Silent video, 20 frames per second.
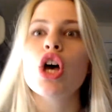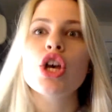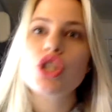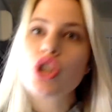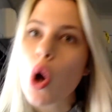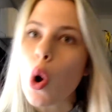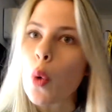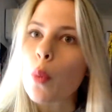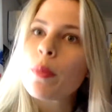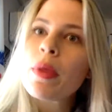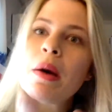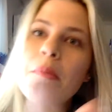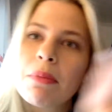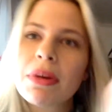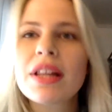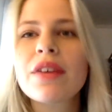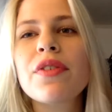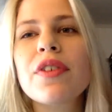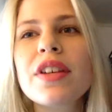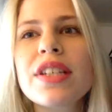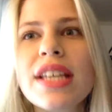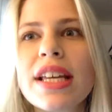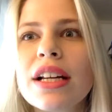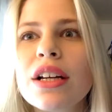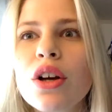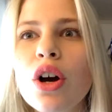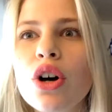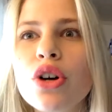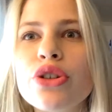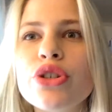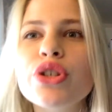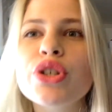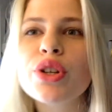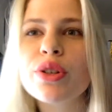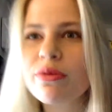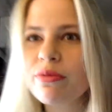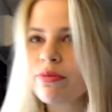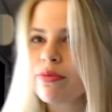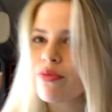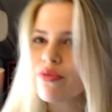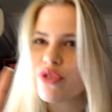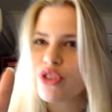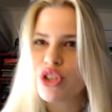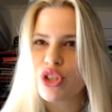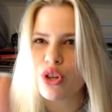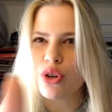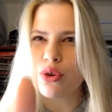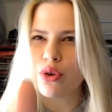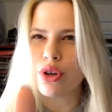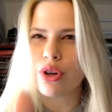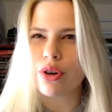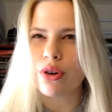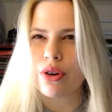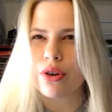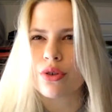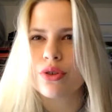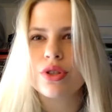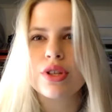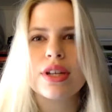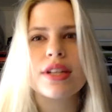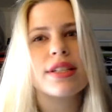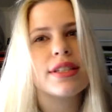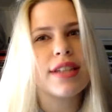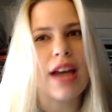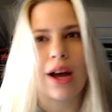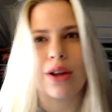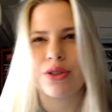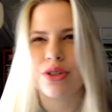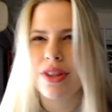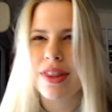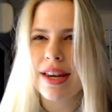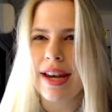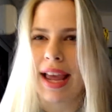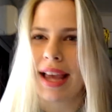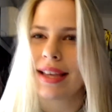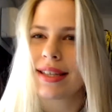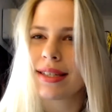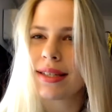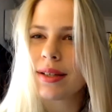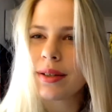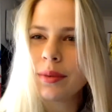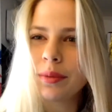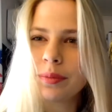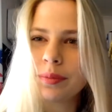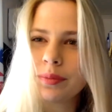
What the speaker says: So Maleficent costume, €2. Down to the next.